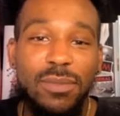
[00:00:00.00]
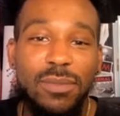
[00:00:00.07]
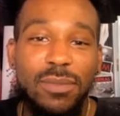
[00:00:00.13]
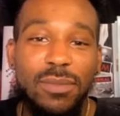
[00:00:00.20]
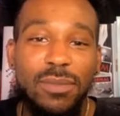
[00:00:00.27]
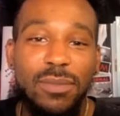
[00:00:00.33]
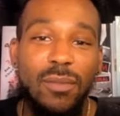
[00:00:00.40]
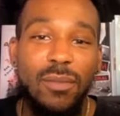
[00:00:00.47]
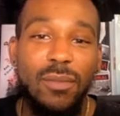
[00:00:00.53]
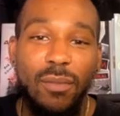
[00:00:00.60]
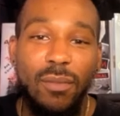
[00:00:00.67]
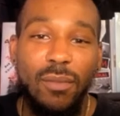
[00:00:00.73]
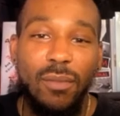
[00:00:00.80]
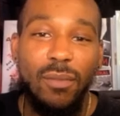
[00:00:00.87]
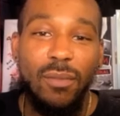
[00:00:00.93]

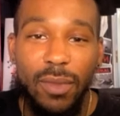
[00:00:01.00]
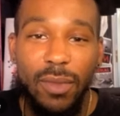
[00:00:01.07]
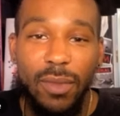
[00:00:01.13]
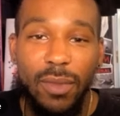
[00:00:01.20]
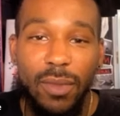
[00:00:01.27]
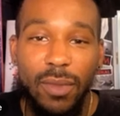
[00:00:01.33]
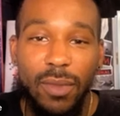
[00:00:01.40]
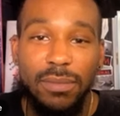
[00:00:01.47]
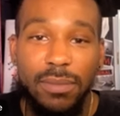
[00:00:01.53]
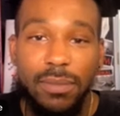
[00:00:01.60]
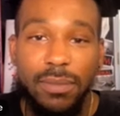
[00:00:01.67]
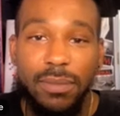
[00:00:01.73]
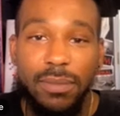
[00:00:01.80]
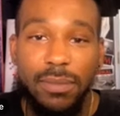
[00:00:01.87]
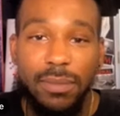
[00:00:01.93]

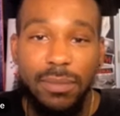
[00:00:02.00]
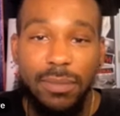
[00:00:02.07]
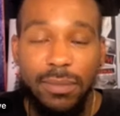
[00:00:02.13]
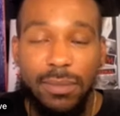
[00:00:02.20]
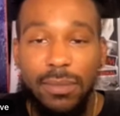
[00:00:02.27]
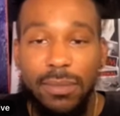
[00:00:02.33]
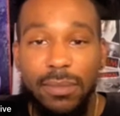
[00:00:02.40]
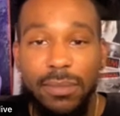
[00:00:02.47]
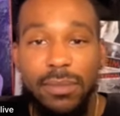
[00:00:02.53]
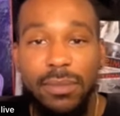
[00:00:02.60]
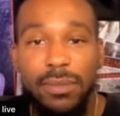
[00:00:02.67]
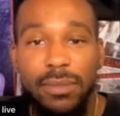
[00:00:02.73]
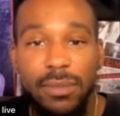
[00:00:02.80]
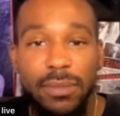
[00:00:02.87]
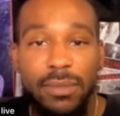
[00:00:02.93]

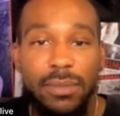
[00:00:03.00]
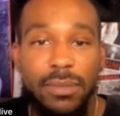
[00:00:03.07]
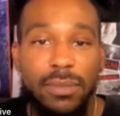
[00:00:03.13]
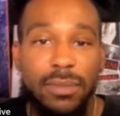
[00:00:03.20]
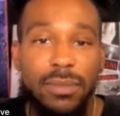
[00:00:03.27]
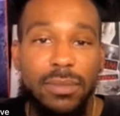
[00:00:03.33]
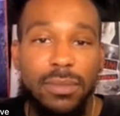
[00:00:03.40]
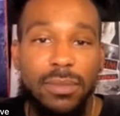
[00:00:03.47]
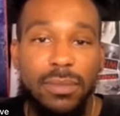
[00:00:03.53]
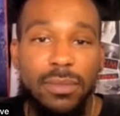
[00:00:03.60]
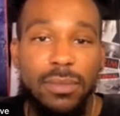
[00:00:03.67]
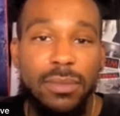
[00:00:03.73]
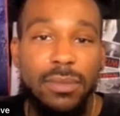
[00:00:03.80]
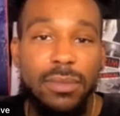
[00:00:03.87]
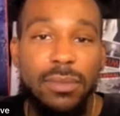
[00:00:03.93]

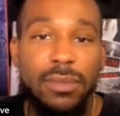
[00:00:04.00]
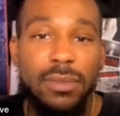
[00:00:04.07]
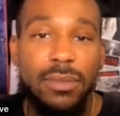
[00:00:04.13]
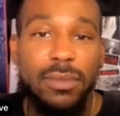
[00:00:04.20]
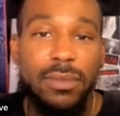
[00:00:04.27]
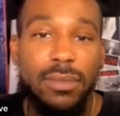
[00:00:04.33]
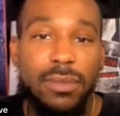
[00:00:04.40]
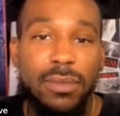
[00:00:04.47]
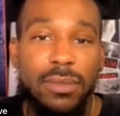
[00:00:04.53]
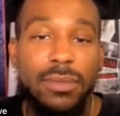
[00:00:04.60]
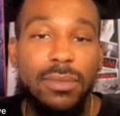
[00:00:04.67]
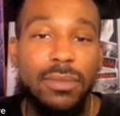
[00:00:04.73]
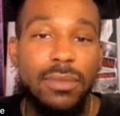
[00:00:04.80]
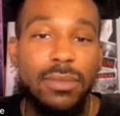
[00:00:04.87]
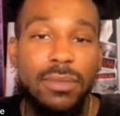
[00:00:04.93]

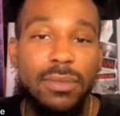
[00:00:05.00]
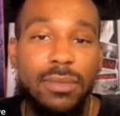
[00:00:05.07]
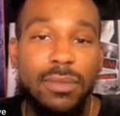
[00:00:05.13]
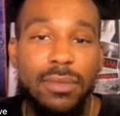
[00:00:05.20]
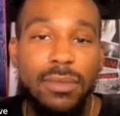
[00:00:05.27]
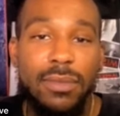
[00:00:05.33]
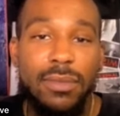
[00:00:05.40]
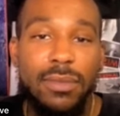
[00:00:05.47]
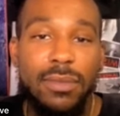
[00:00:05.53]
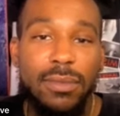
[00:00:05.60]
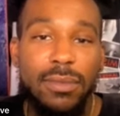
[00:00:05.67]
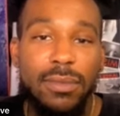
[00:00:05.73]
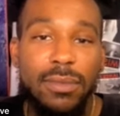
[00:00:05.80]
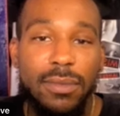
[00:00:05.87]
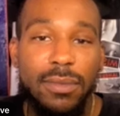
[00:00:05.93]

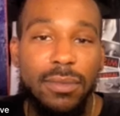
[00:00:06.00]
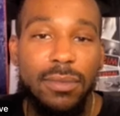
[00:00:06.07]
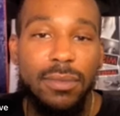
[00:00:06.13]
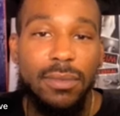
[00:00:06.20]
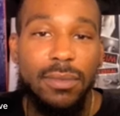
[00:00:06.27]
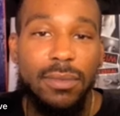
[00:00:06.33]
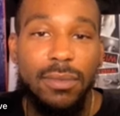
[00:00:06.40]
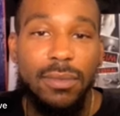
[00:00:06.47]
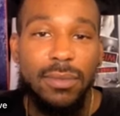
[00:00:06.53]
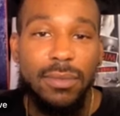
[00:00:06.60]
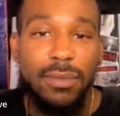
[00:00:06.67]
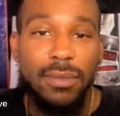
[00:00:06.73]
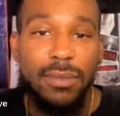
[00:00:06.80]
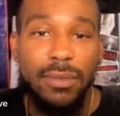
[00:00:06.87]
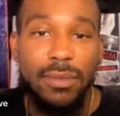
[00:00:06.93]

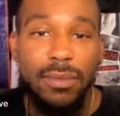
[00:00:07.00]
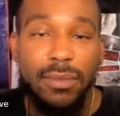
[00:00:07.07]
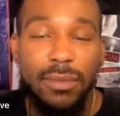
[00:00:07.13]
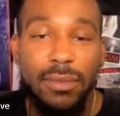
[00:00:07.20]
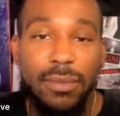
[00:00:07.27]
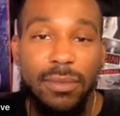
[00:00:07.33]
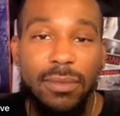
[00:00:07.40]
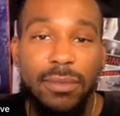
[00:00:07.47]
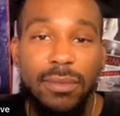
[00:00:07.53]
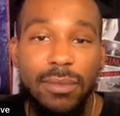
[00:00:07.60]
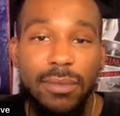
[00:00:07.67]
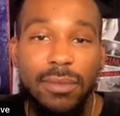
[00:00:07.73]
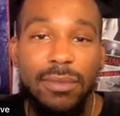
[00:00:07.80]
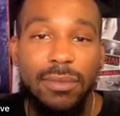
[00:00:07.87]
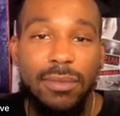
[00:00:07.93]

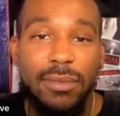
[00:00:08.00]
(not speaking)